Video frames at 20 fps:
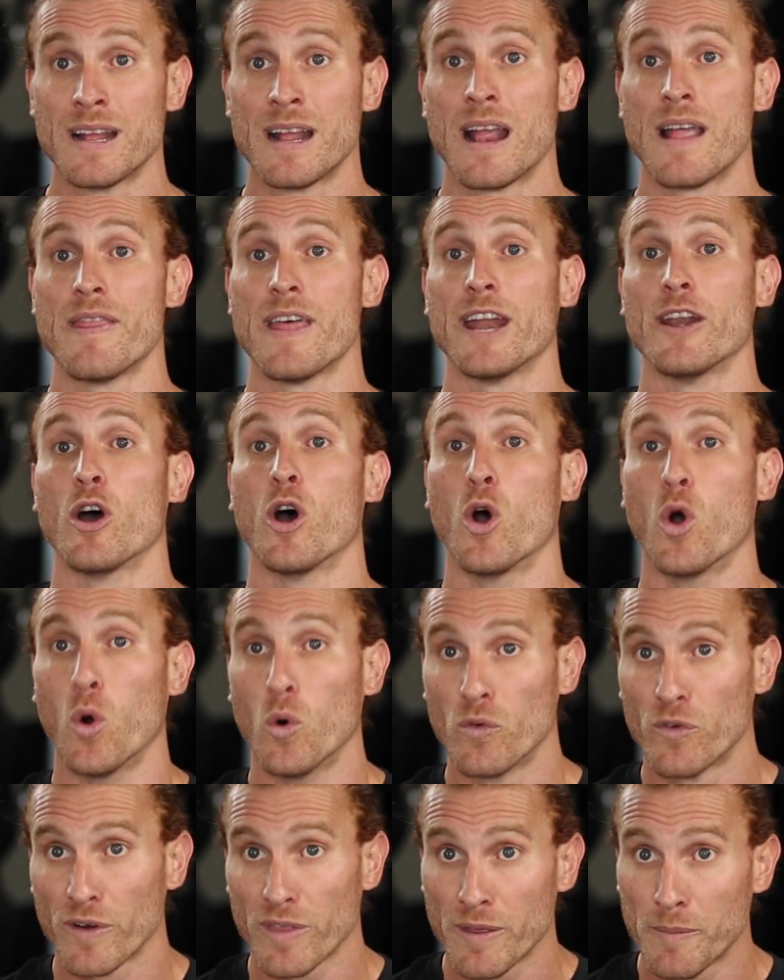And then
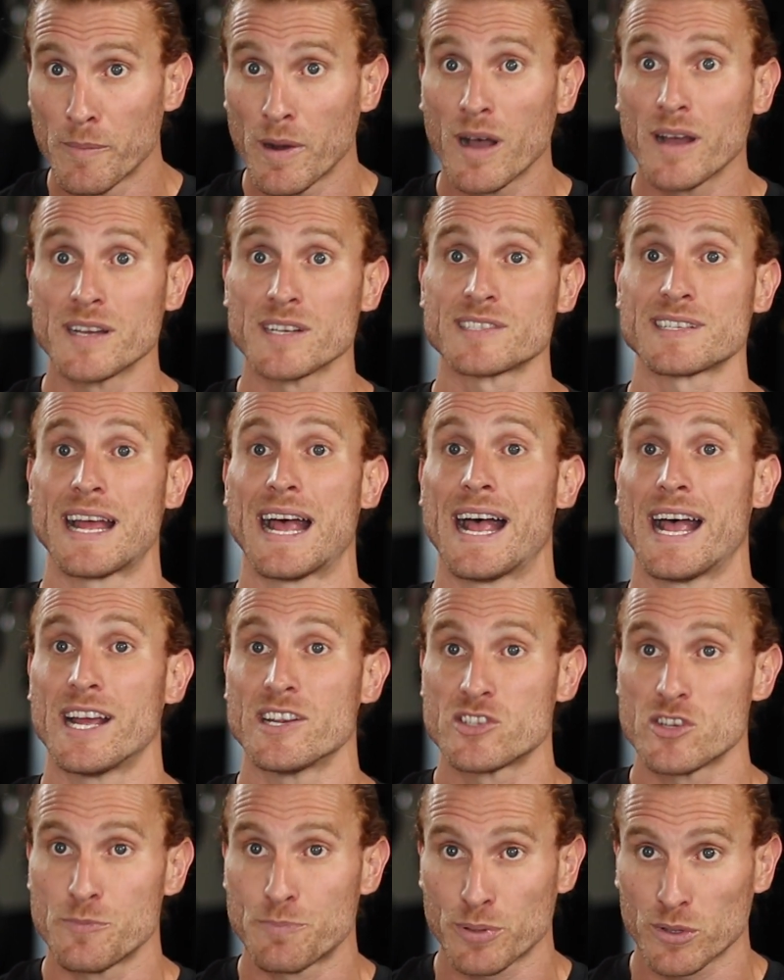over the months,
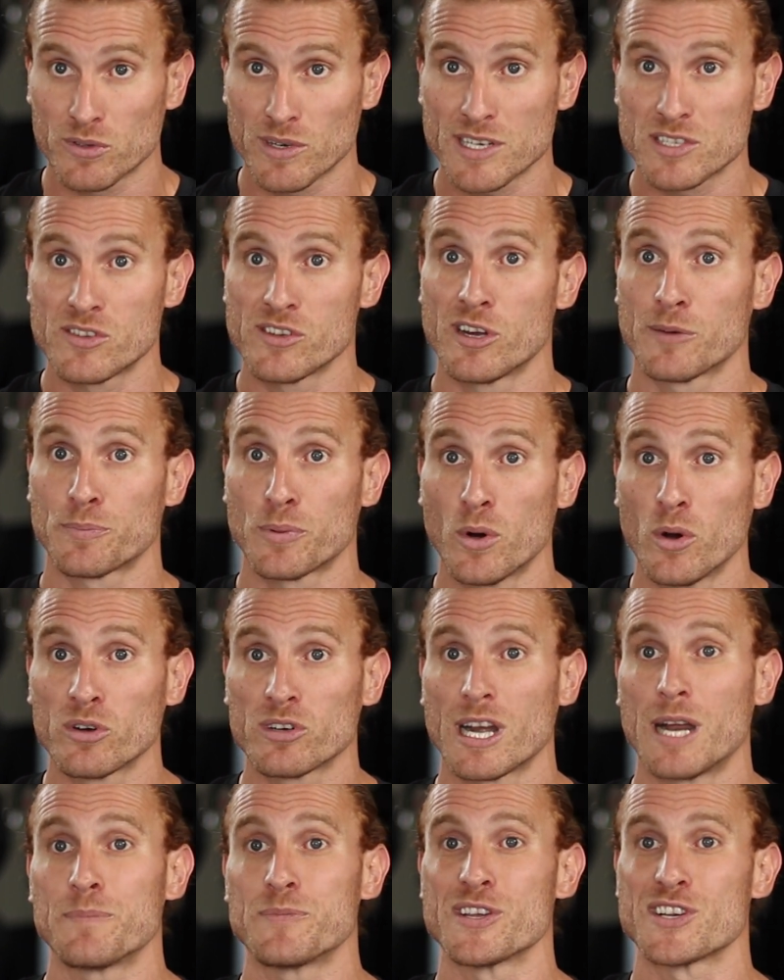as you progress through your
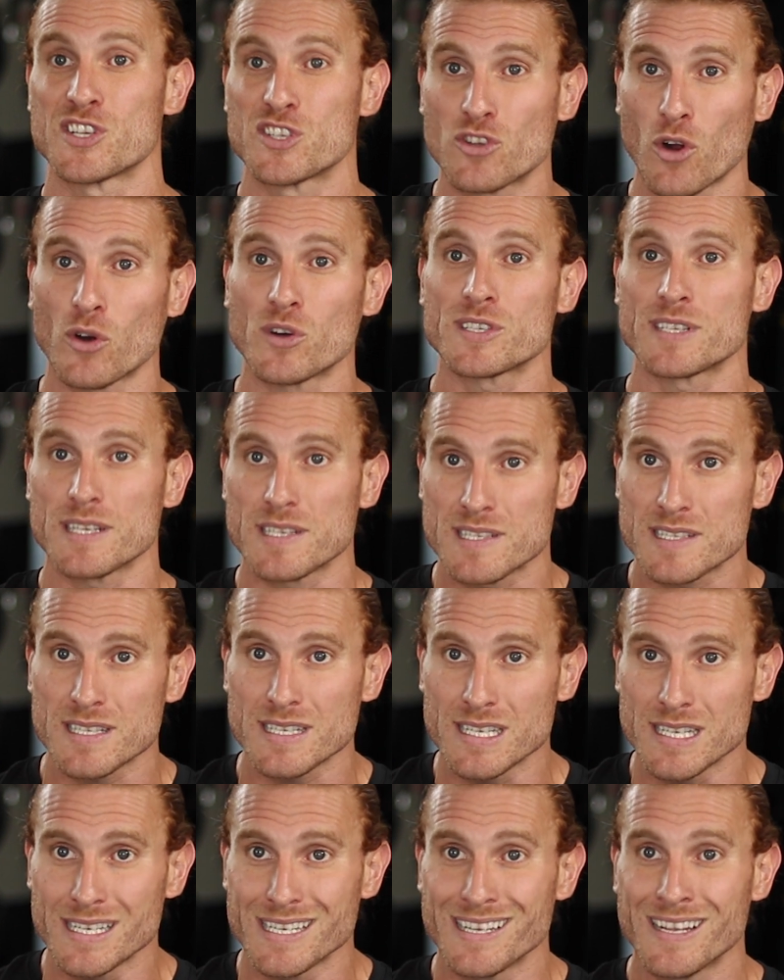program, you start to
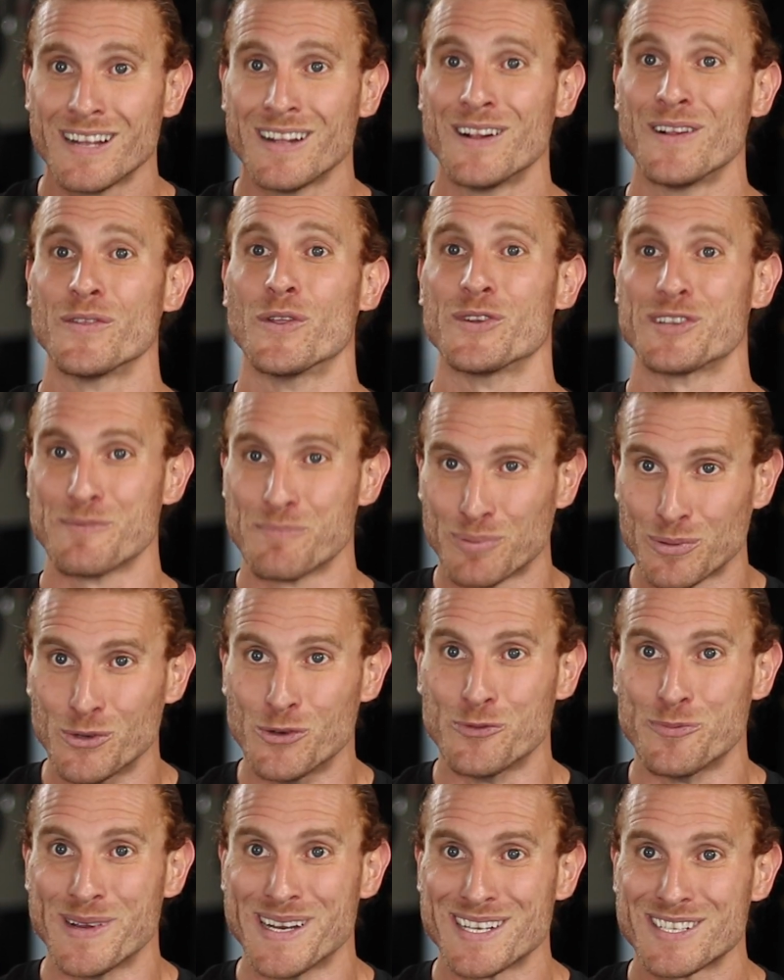see those
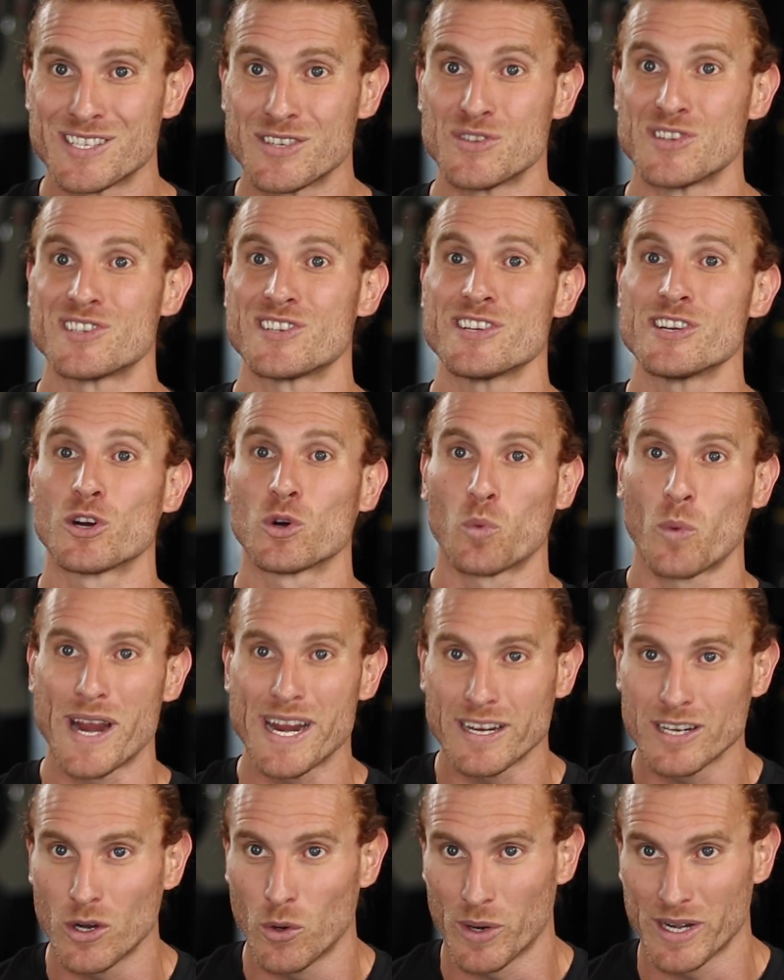improvements. You see your
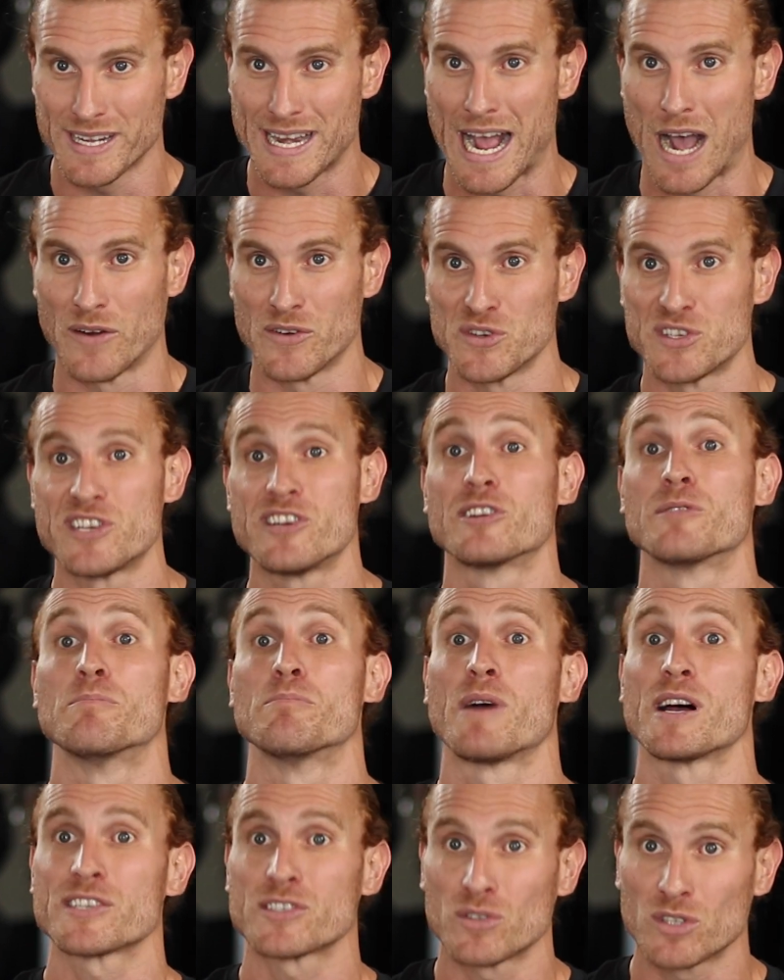weight going down, you see your
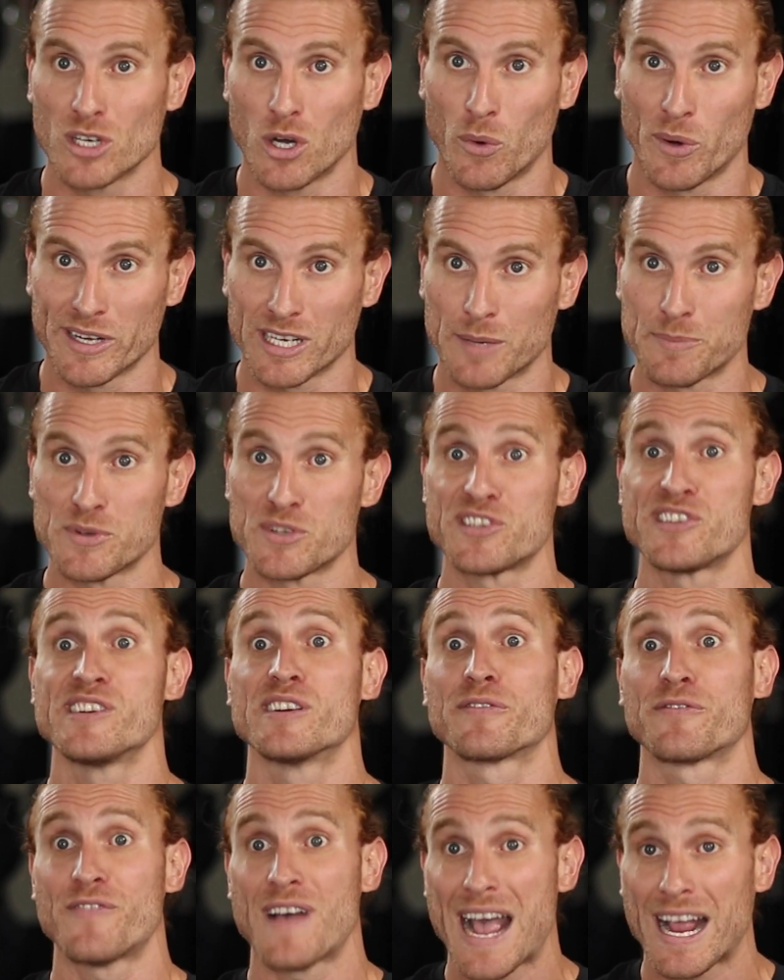muscle going up, you see your
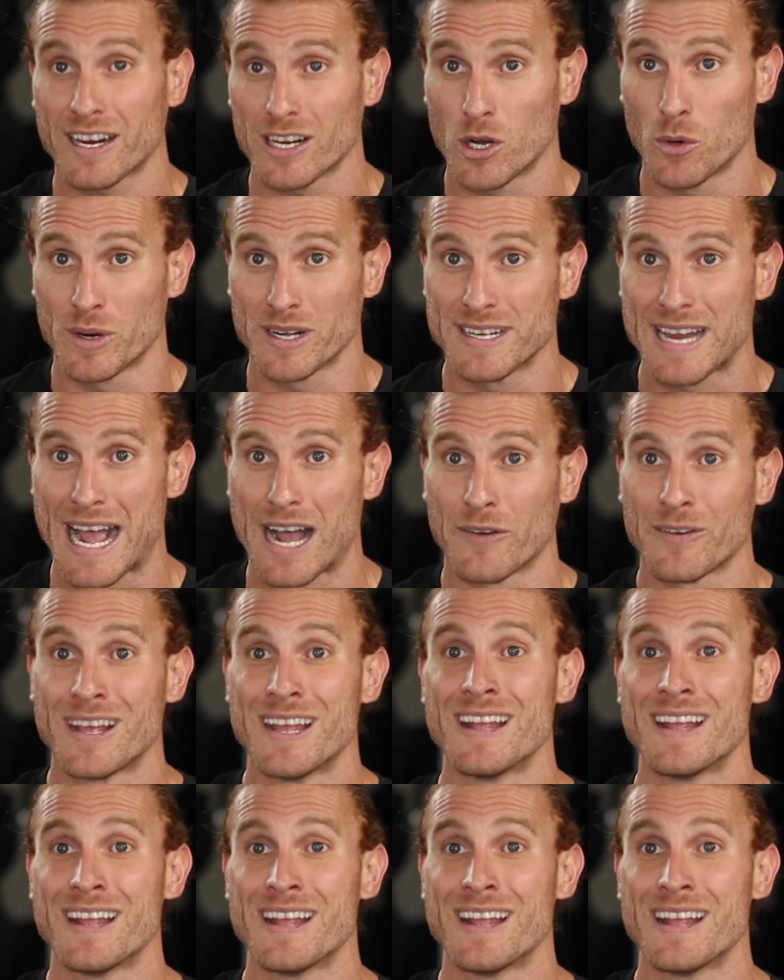fat going down,